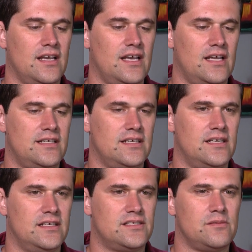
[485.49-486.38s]
and
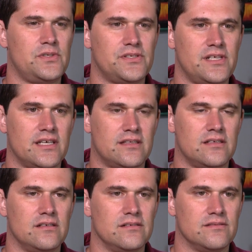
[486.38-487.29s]
it's almost like
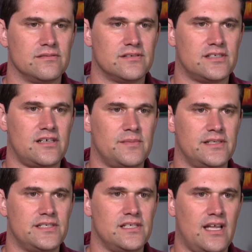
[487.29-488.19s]
they're coming to